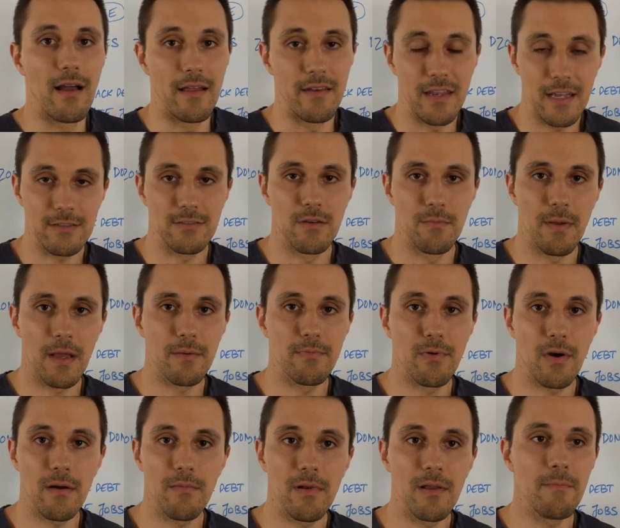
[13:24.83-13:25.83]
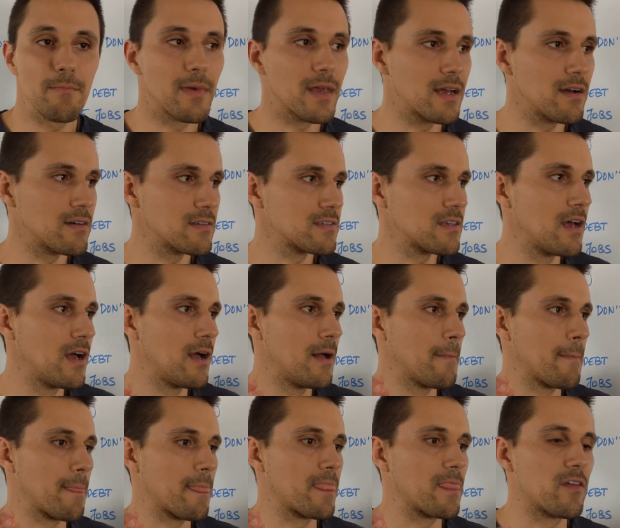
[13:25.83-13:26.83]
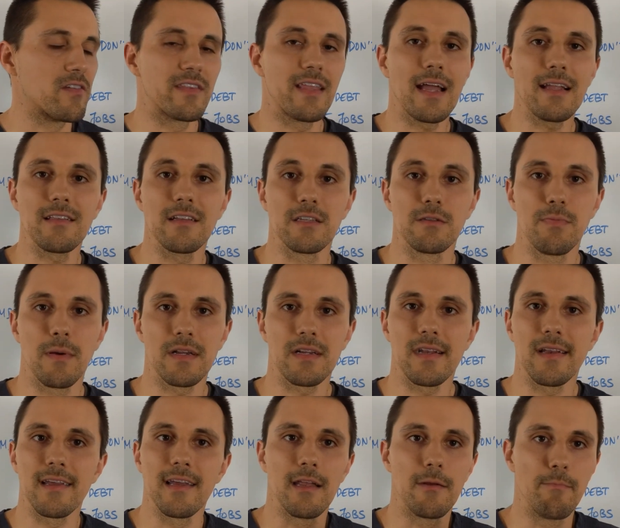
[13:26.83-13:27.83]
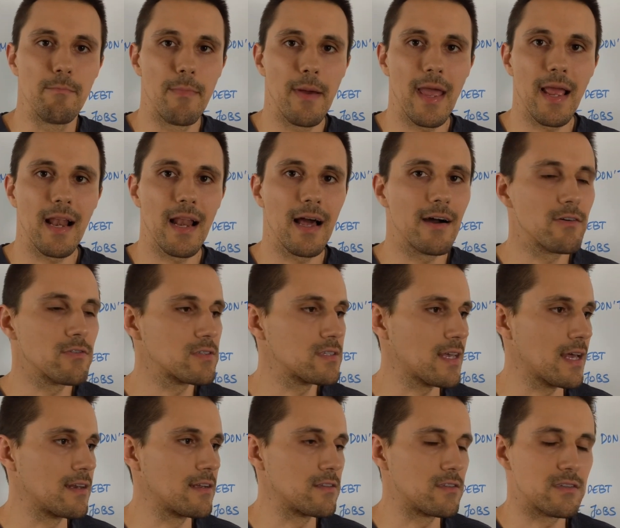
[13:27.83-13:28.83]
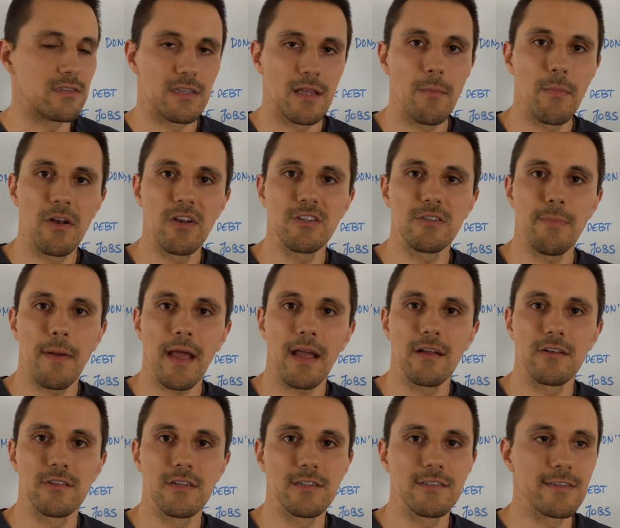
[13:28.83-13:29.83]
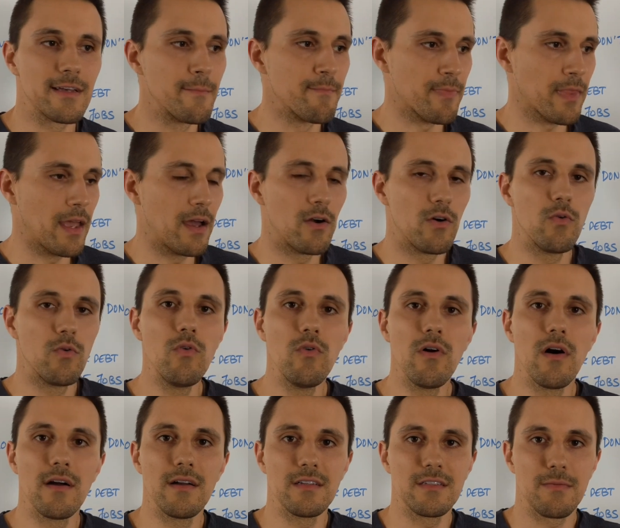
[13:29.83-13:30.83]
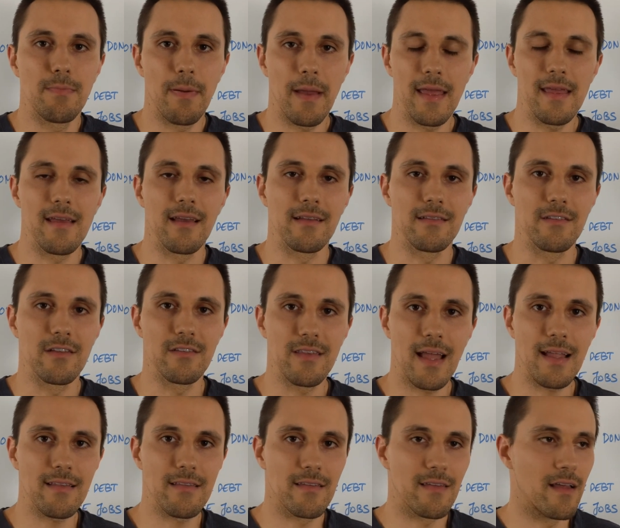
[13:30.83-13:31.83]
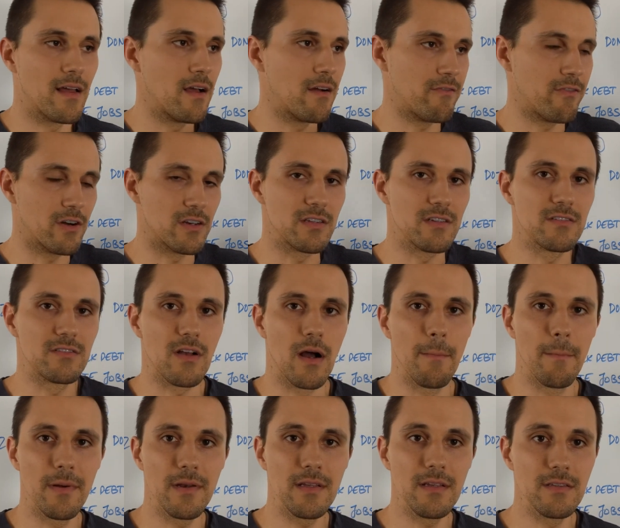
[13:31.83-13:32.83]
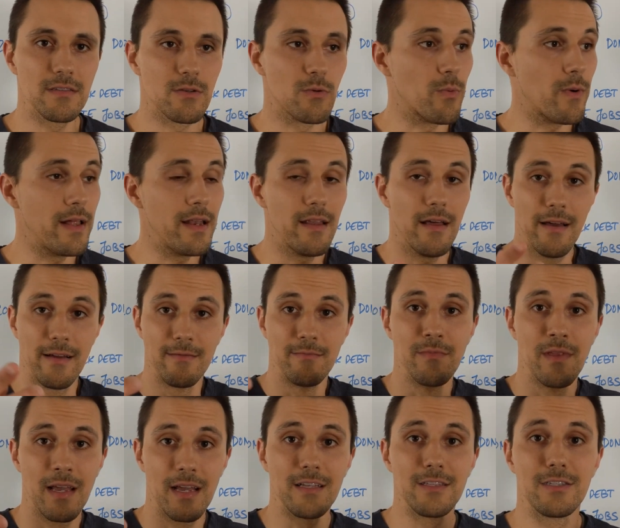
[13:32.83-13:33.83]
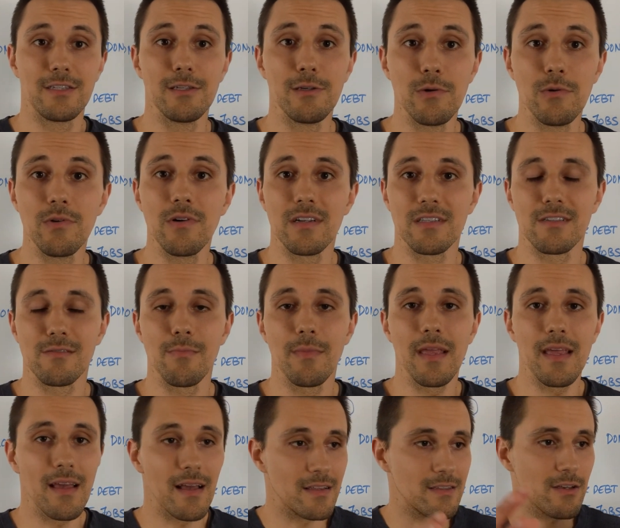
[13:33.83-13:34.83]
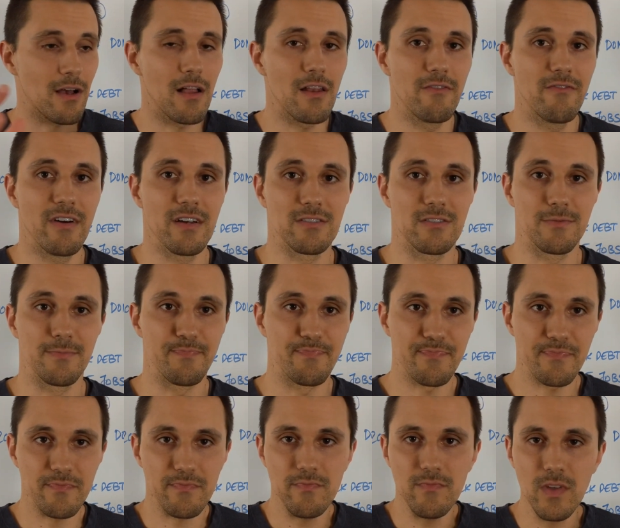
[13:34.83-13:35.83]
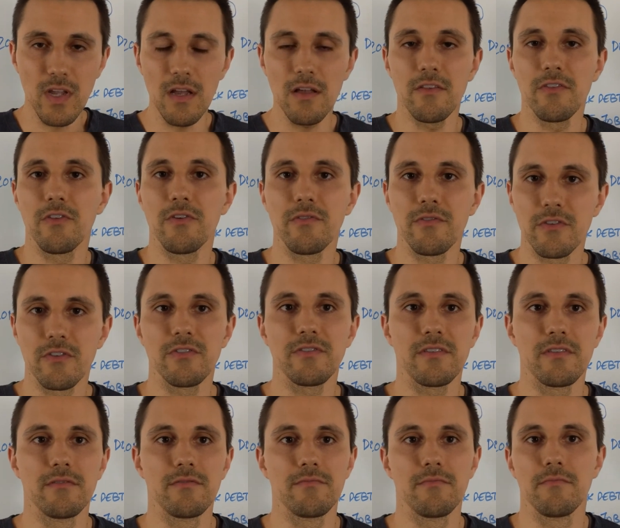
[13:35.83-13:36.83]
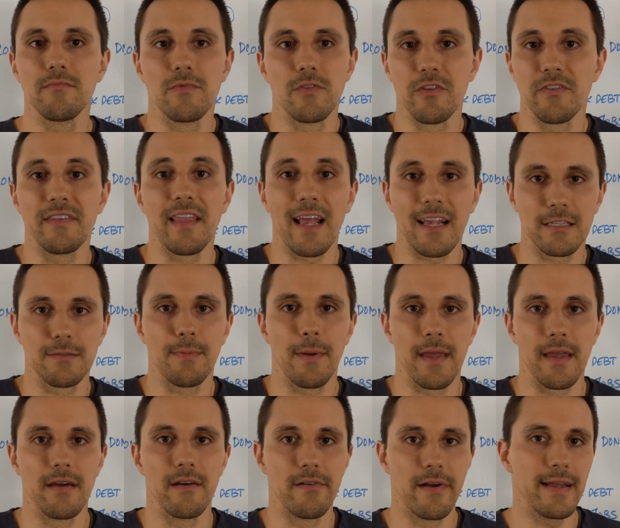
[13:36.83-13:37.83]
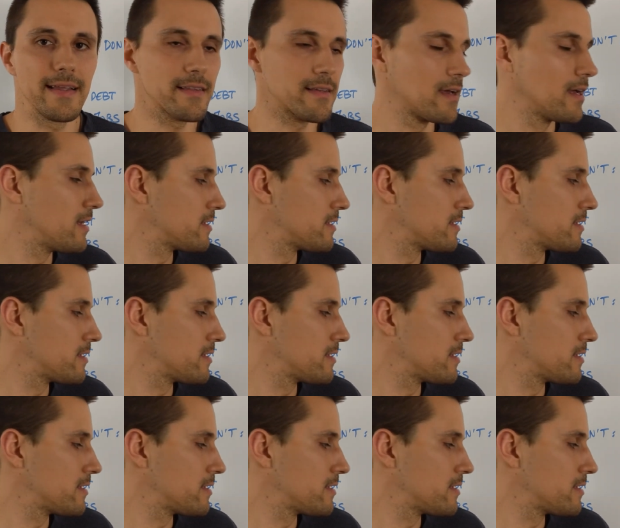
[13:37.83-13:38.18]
And that's a big problem because the debt, especially in bailouts and its stimulus packages, who is paying the debt for these companies? Well, it's you, it's me, it's all of us, the taxpayer, right?